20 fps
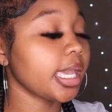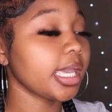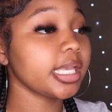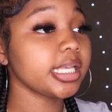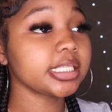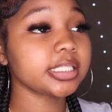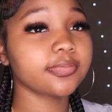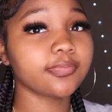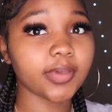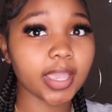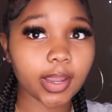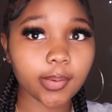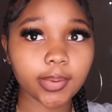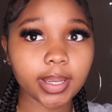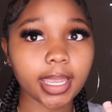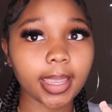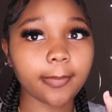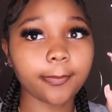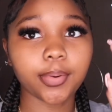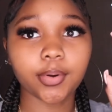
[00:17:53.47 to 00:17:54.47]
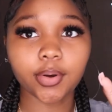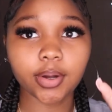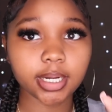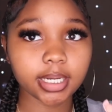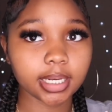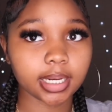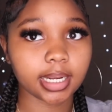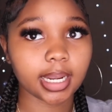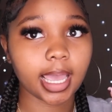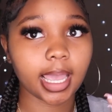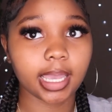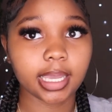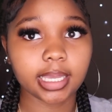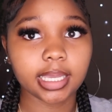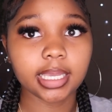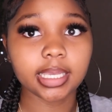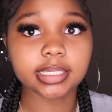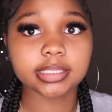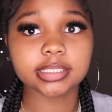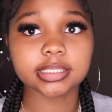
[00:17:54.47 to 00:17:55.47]
it's very important like
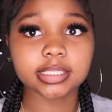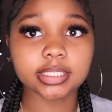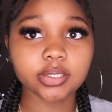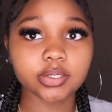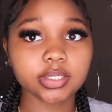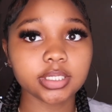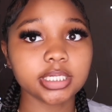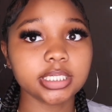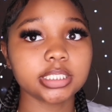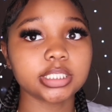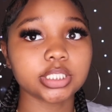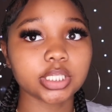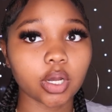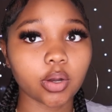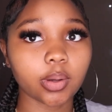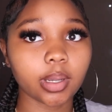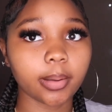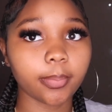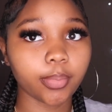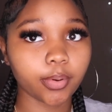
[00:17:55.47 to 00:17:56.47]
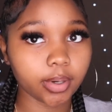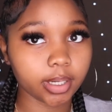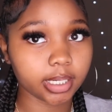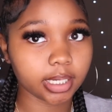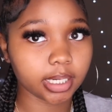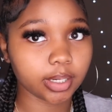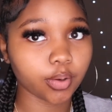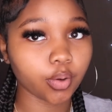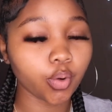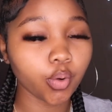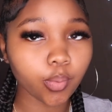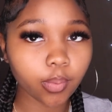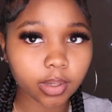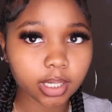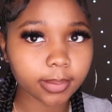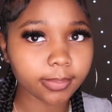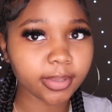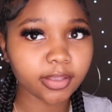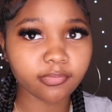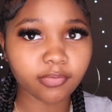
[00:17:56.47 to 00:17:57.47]
it's literally so important who
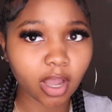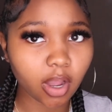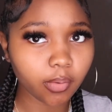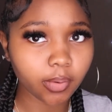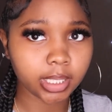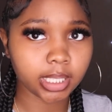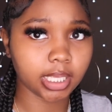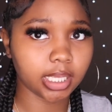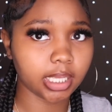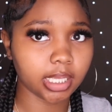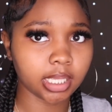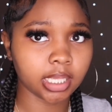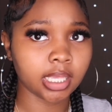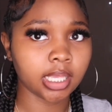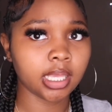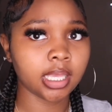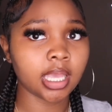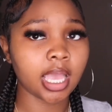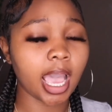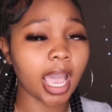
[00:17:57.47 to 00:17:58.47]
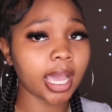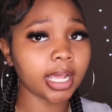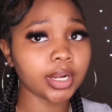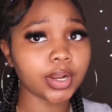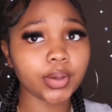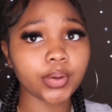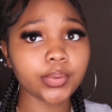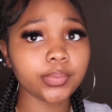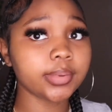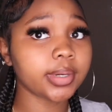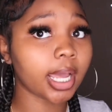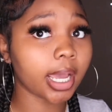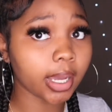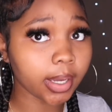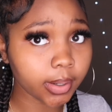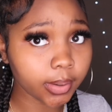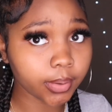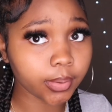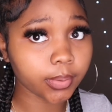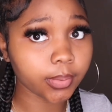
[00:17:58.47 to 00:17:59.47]
want to be funky i know who
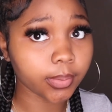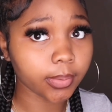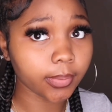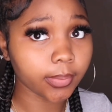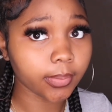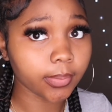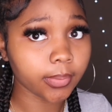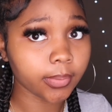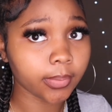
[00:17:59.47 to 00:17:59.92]
don't